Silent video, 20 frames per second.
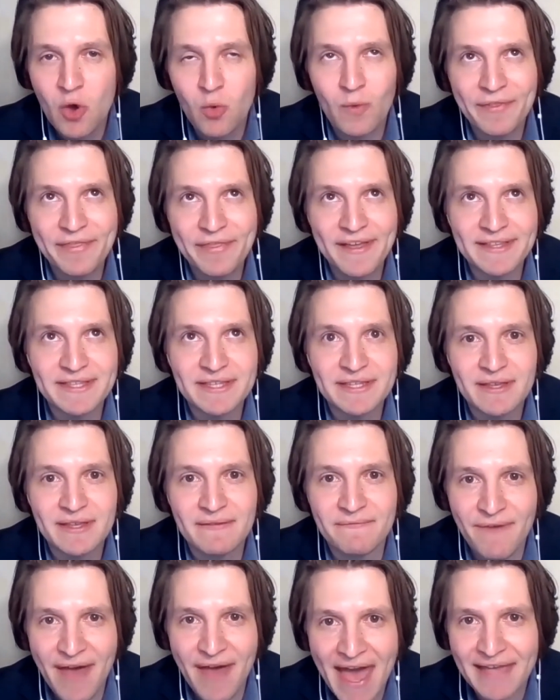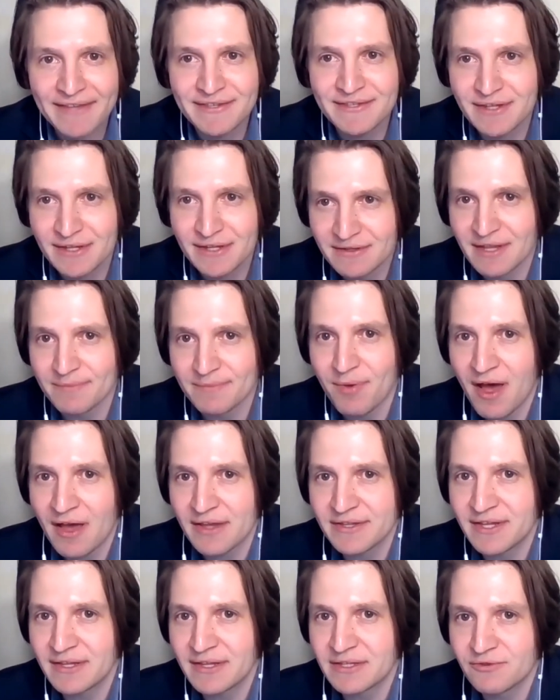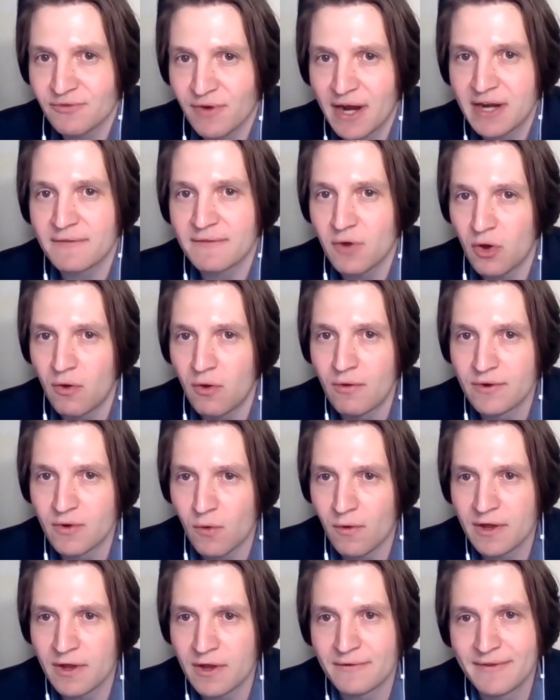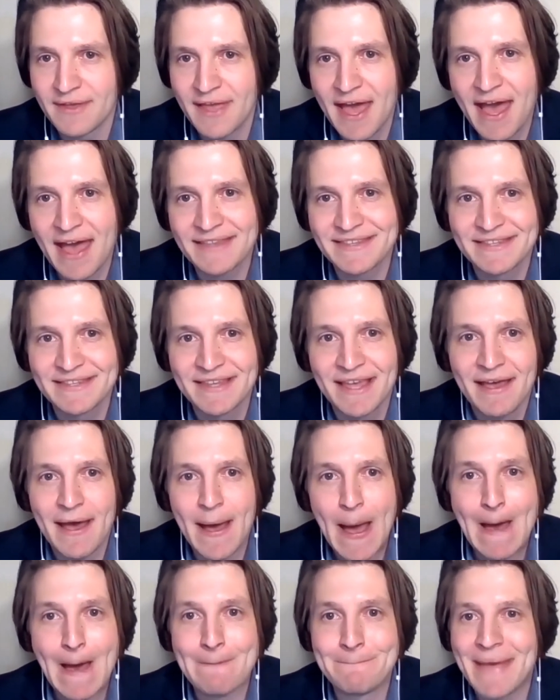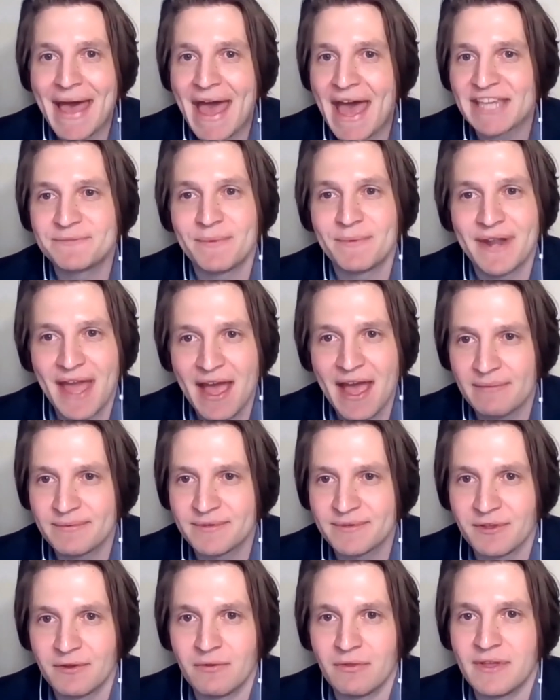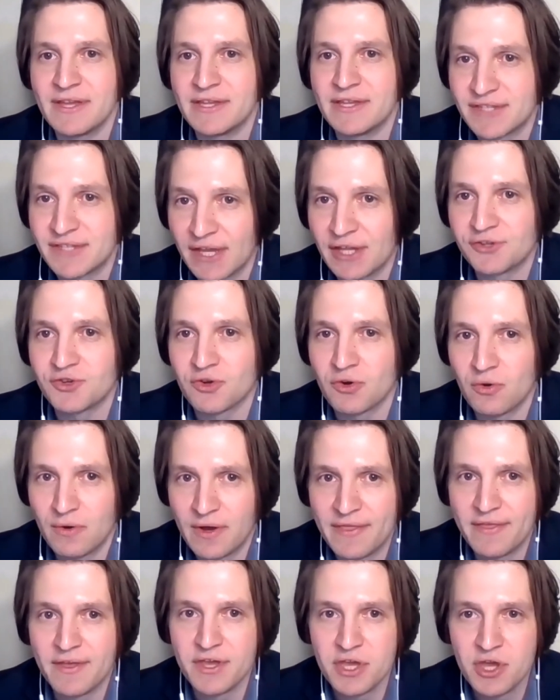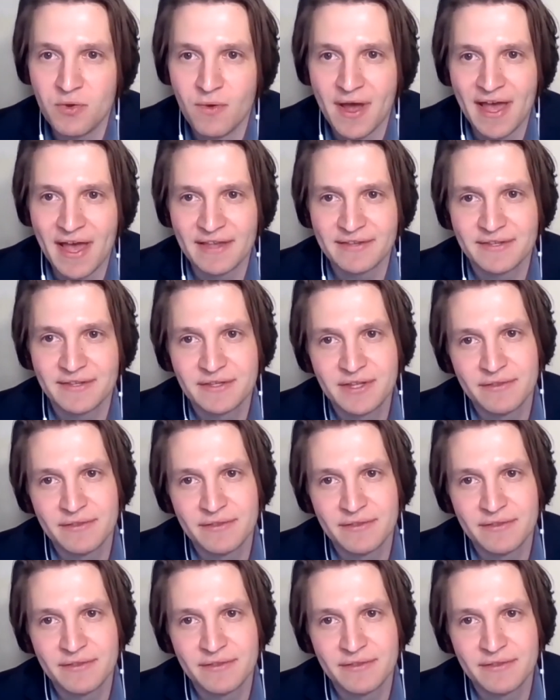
with its vast deposits, right, of coal and oil and gas, um, has been absolutely central in the U.S.